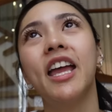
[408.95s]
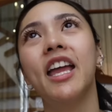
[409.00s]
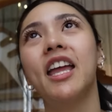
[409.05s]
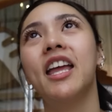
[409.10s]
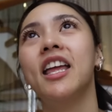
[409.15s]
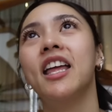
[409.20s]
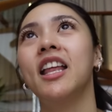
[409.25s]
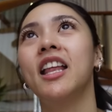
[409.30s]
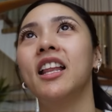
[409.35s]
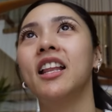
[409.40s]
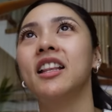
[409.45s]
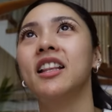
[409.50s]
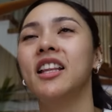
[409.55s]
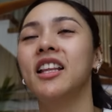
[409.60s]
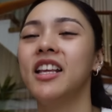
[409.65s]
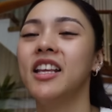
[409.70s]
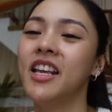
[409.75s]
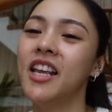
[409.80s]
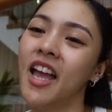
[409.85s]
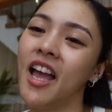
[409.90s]
And
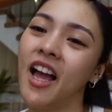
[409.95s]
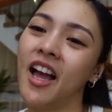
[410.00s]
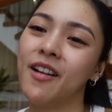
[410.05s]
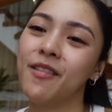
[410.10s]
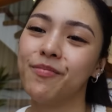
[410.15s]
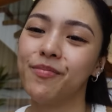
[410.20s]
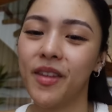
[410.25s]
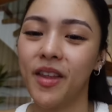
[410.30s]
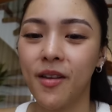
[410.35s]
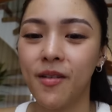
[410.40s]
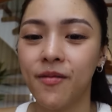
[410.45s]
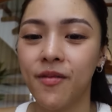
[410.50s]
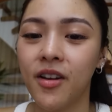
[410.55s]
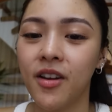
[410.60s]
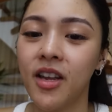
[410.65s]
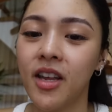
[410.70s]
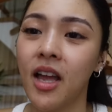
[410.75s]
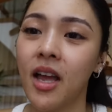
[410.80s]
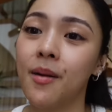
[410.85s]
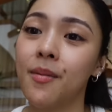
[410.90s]
yeah, I'm
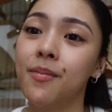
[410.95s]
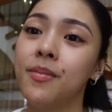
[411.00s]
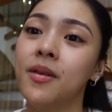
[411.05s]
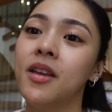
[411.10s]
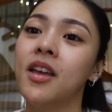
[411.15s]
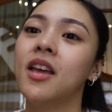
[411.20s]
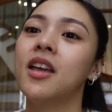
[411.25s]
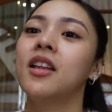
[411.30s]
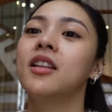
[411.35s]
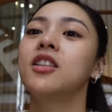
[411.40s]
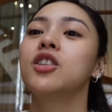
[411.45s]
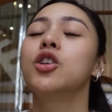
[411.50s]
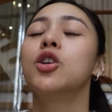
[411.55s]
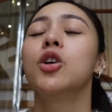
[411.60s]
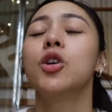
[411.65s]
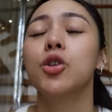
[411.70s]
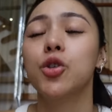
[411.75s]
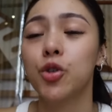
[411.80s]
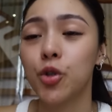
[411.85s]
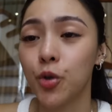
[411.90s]
very happy and
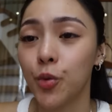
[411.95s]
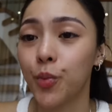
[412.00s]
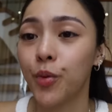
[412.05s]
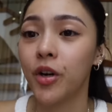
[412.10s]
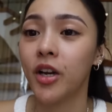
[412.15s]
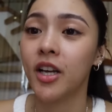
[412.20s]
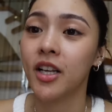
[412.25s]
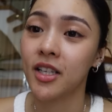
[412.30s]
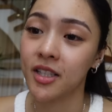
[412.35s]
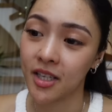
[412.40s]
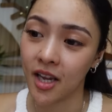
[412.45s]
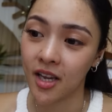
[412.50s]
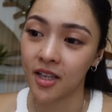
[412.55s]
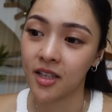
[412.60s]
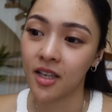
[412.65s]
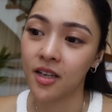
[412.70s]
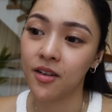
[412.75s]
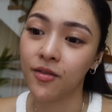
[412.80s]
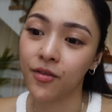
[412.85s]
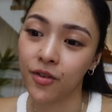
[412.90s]
super
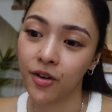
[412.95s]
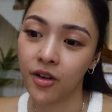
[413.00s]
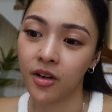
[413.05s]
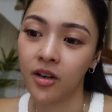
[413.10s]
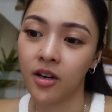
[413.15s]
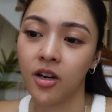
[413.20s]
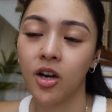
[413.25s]
excited for